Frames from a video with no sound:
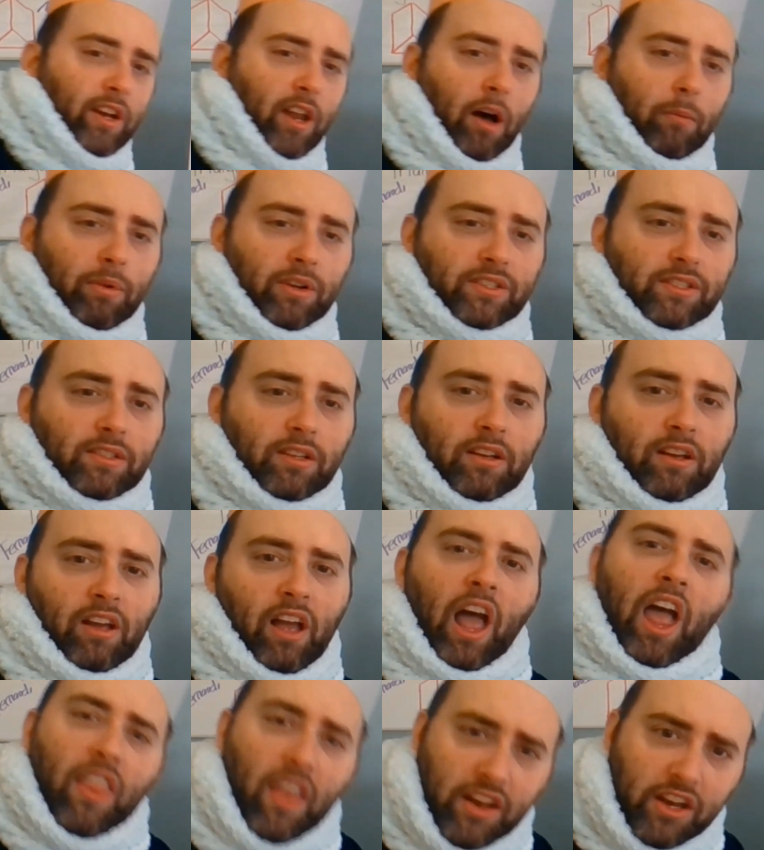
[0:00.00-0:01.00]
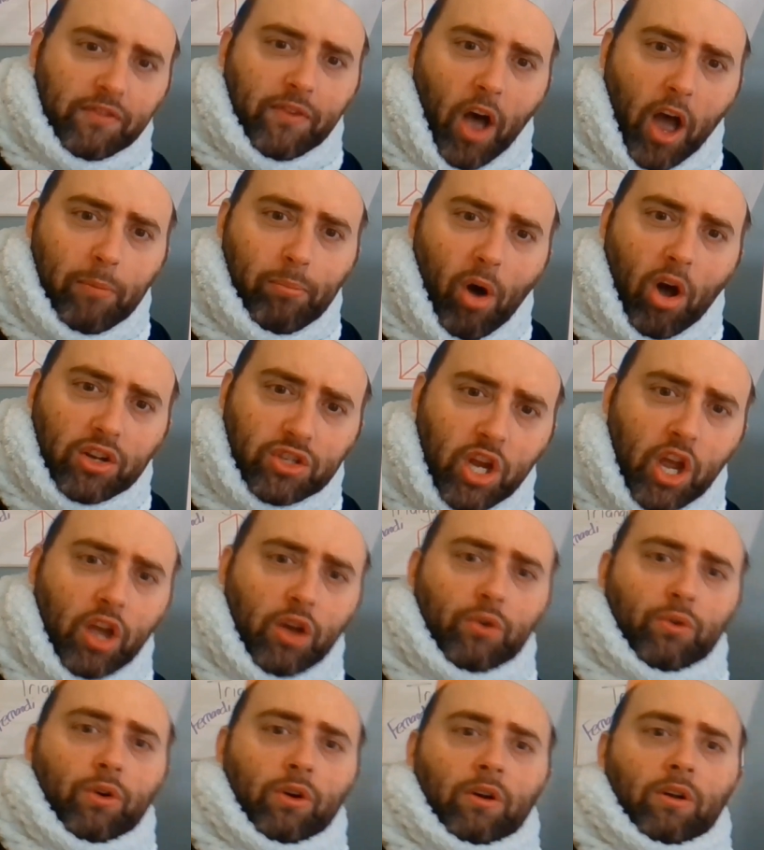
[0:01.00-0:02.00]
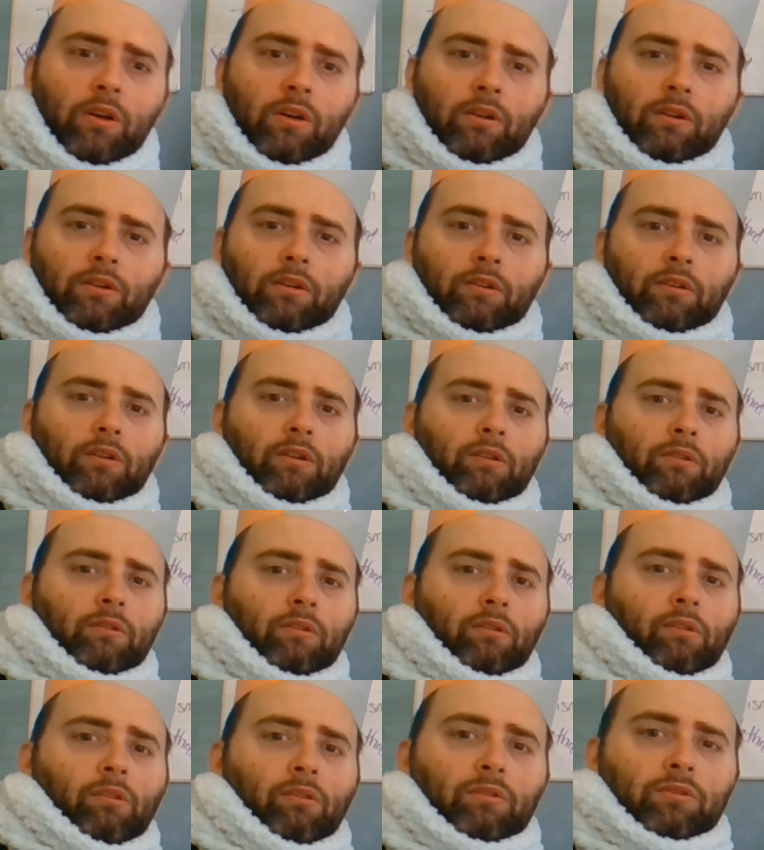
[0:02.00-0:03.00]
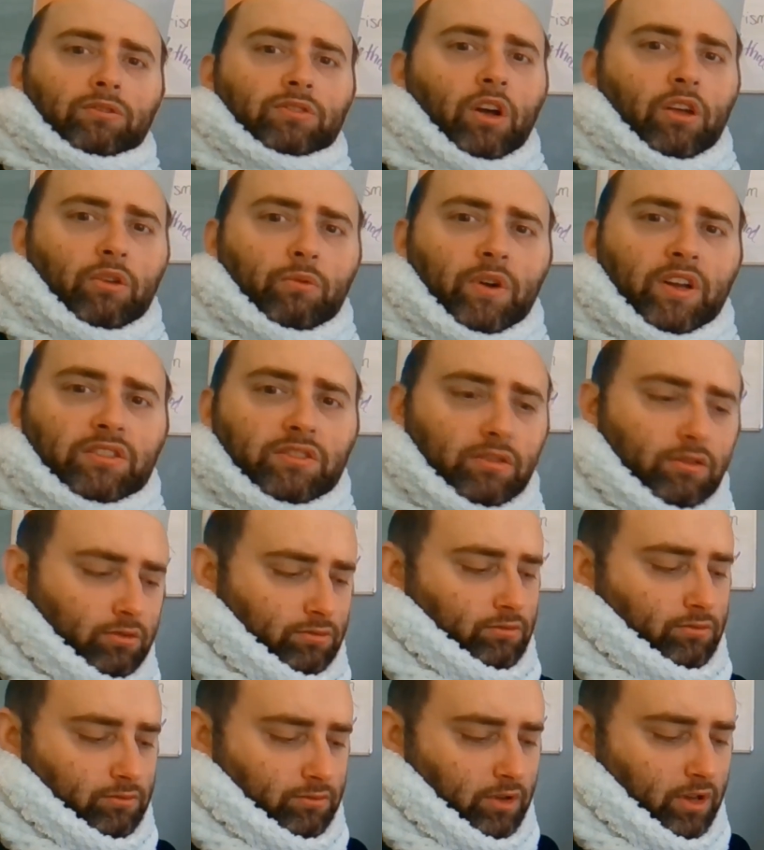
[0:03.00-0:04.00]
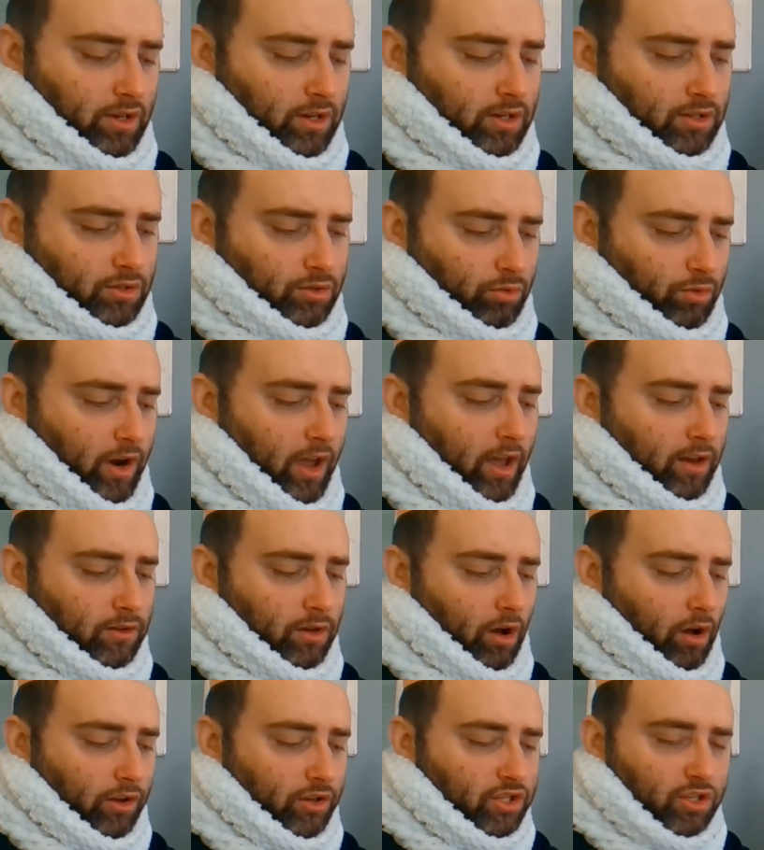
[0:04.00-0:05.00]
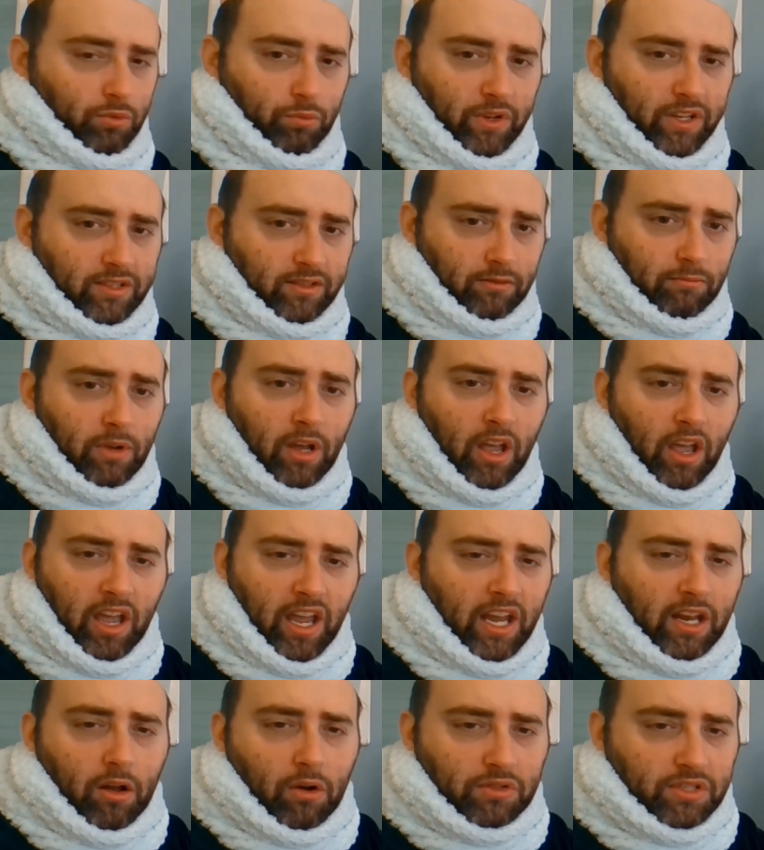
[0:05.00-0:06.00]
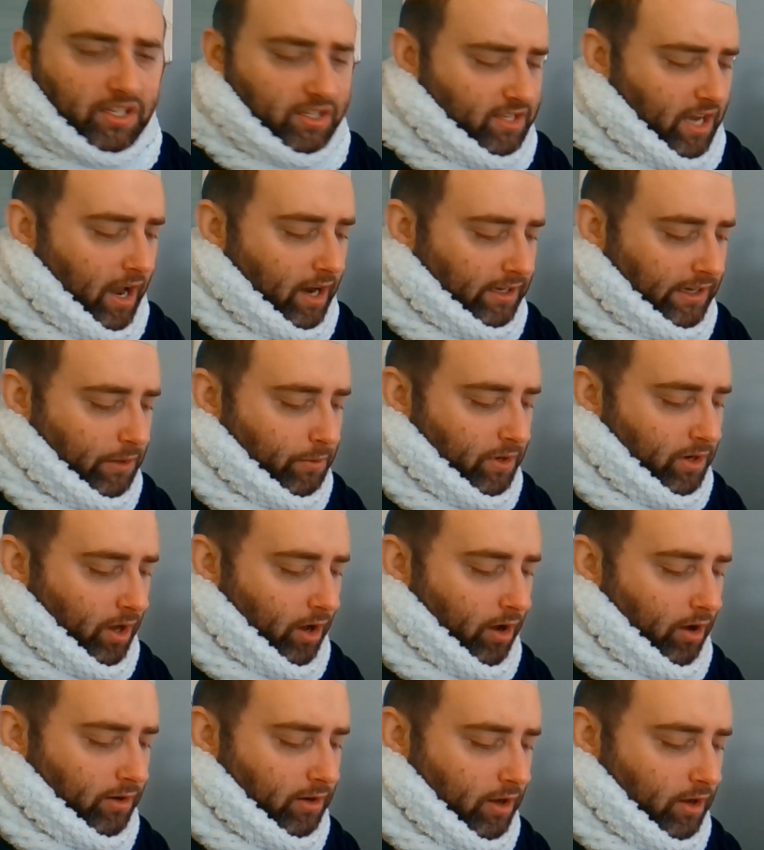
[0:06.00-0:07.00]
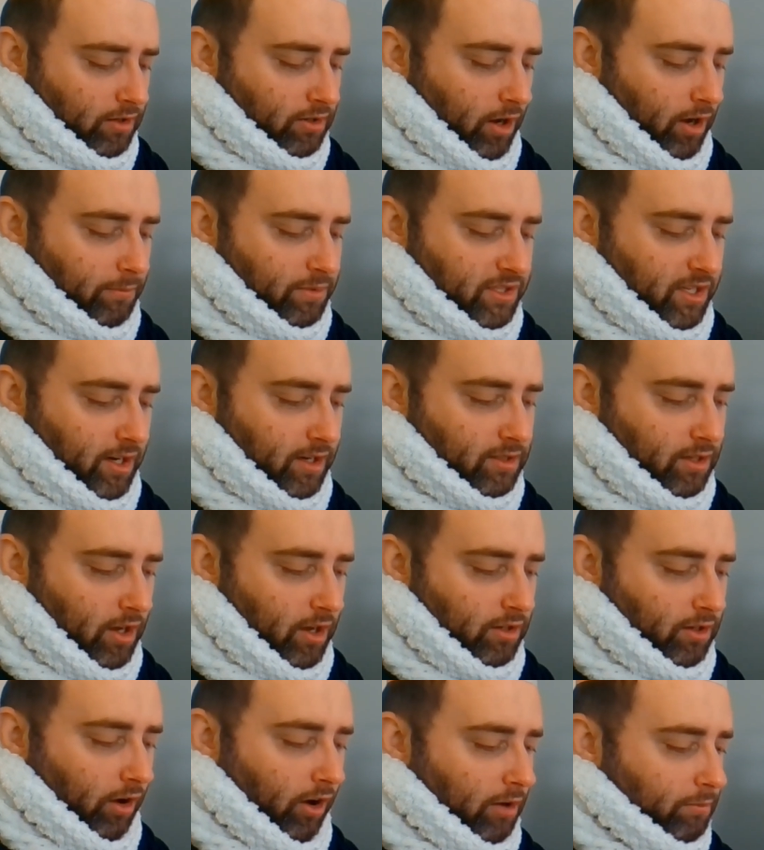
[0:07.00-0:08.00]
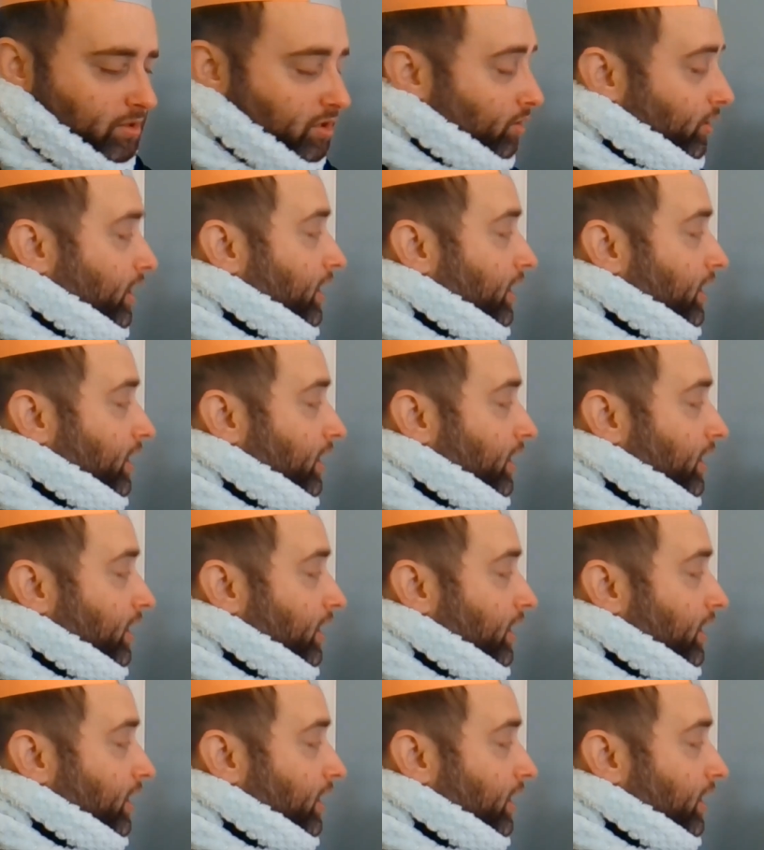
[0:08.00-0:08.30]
three numbers and then divide by 2. So the wizard, in his grand knowledge and wisdom, he knows exactly what 9 times 6 times